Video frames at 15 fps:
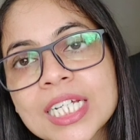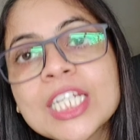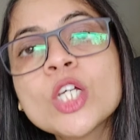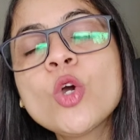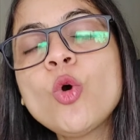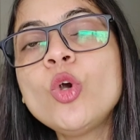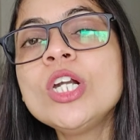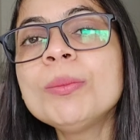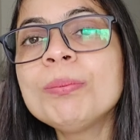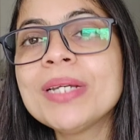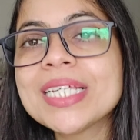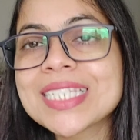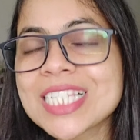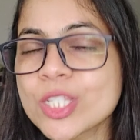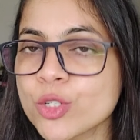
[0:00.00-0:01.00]
In cold
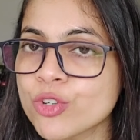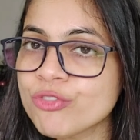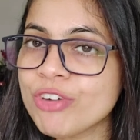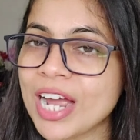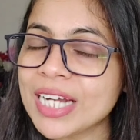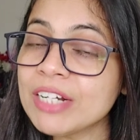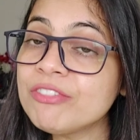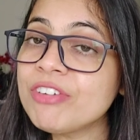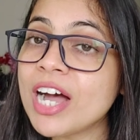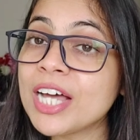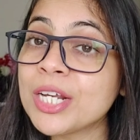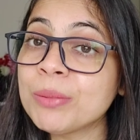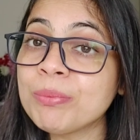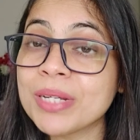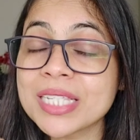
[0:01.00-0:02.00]
places, you will find a
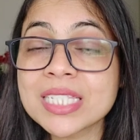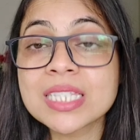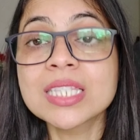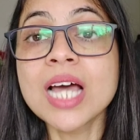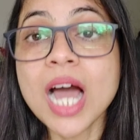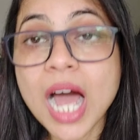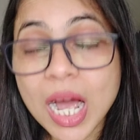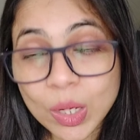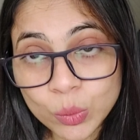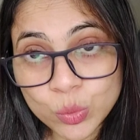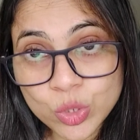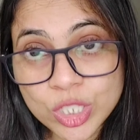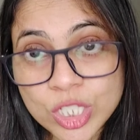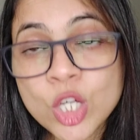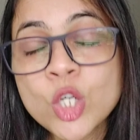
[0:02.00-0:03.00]
fireplace in the
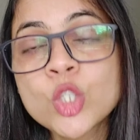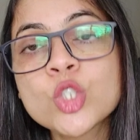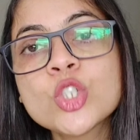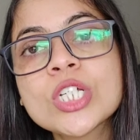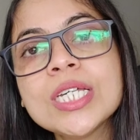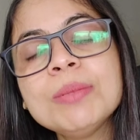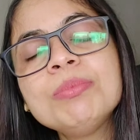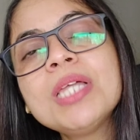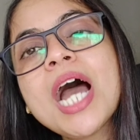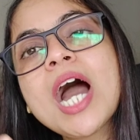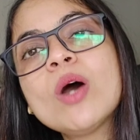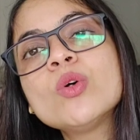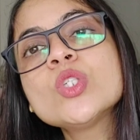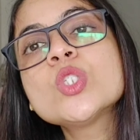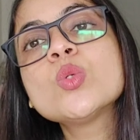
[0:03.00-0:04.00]
house to keep the
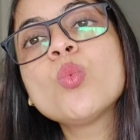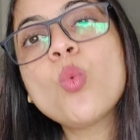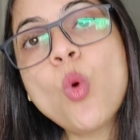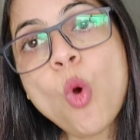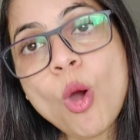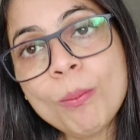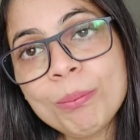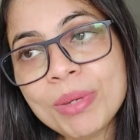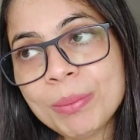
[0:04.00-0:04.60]
house warm.